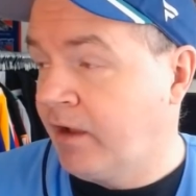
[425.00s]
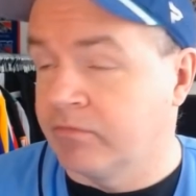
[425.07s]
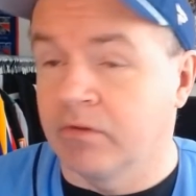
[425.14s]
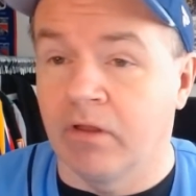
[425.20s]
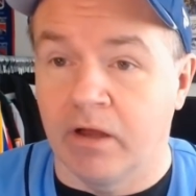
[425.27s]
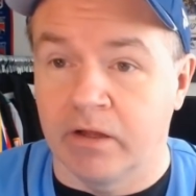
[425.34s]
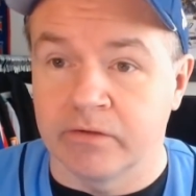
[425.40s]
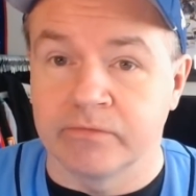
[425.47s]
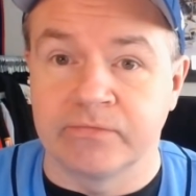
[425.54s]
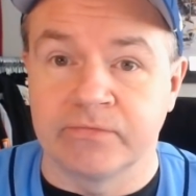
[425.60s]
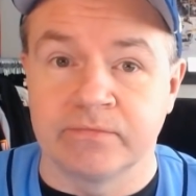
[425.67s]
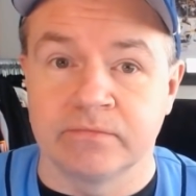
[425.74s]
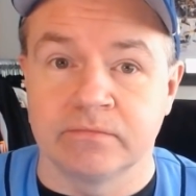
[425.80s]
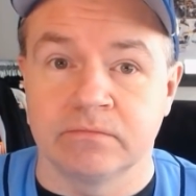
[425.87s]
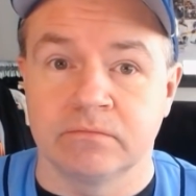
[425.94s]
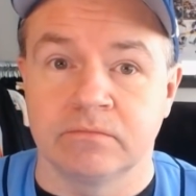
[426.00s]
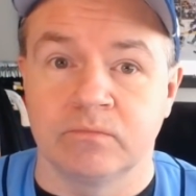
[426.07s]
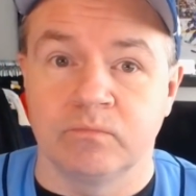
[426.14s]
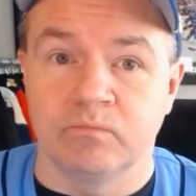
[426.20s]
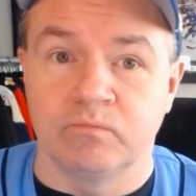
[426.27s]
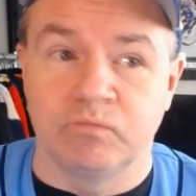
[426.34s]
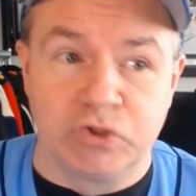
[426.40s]
a lot of
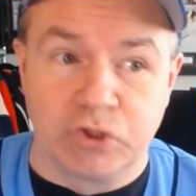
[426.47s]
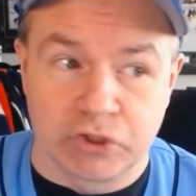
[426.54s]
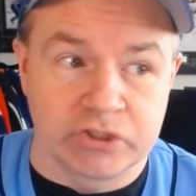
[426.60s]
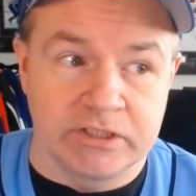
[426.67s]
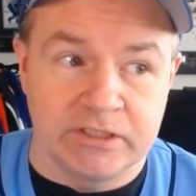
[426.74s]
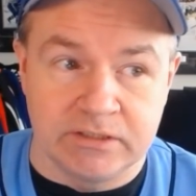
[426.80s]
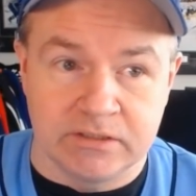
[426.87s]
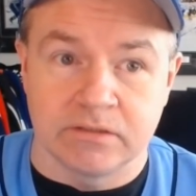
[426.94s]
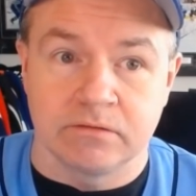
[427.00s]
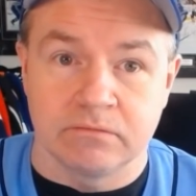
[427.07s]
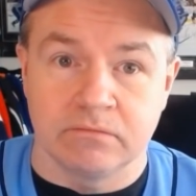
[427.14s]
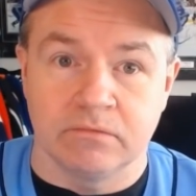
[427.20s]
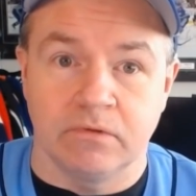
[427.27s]
jerseys and